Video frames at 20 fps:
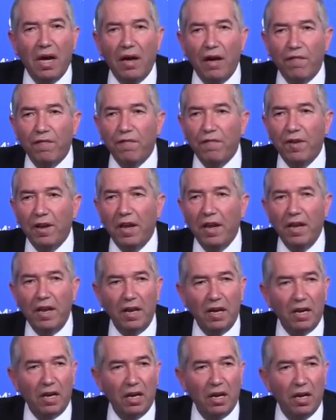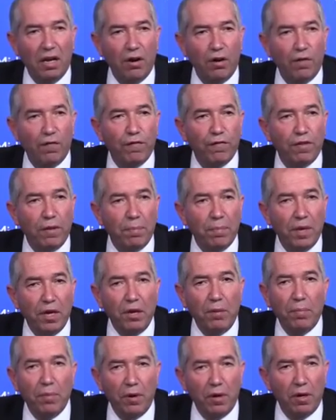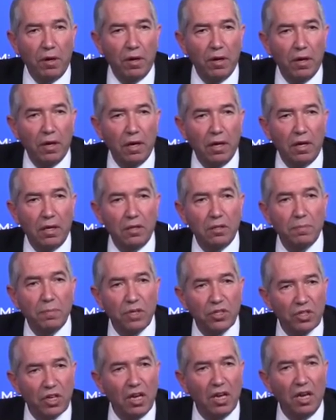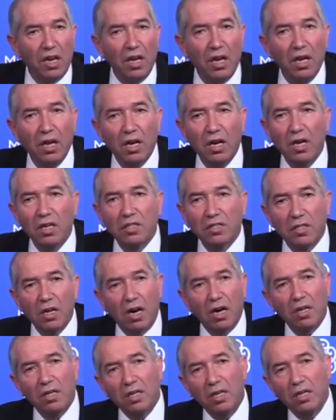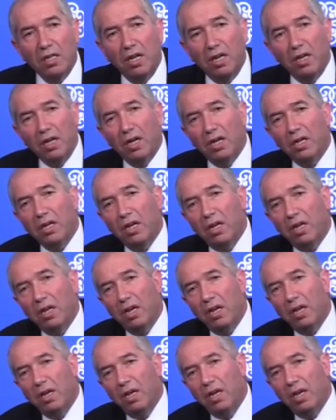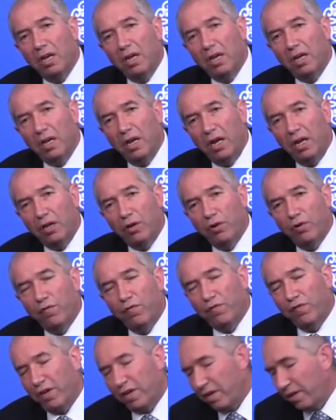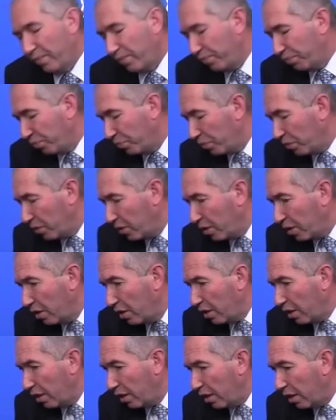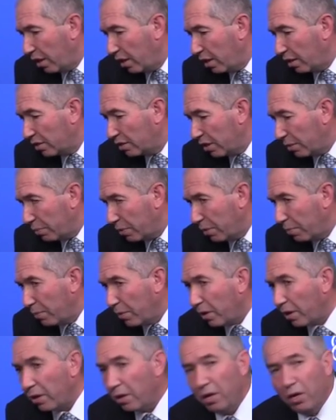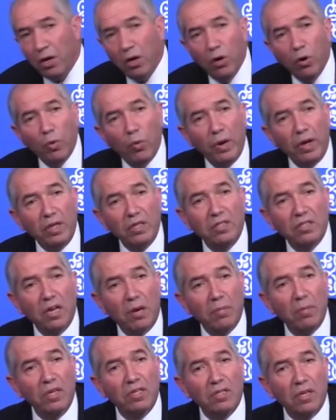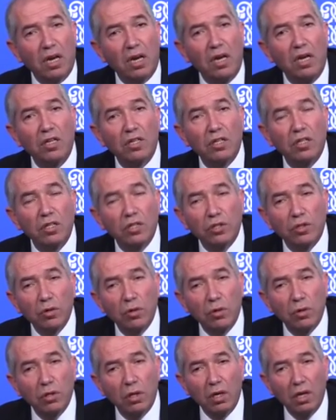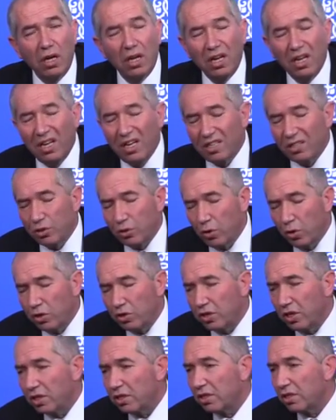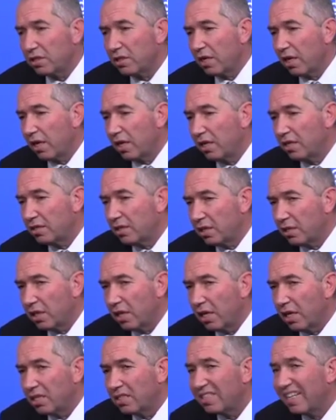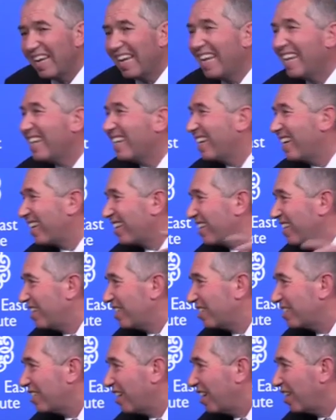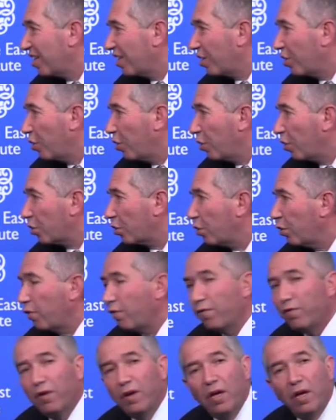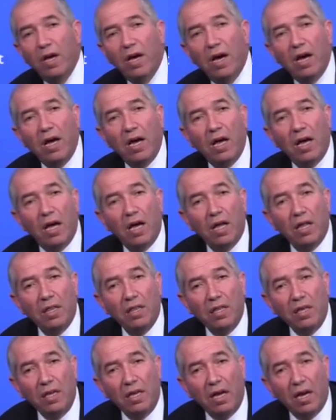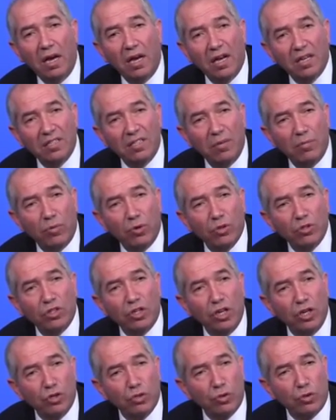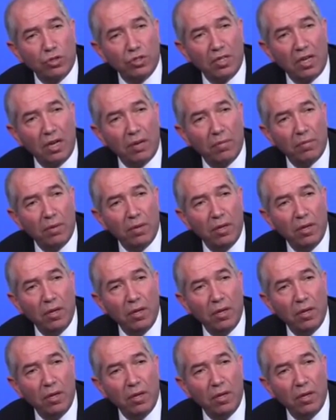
a feeling of the people, especially started in, in, in, in end of uh, uh, September when some Israeli sol uh, soldiers, Israeli settlers entered inside the court of uh, the Al-Aqsa Mosque in Jerusalem.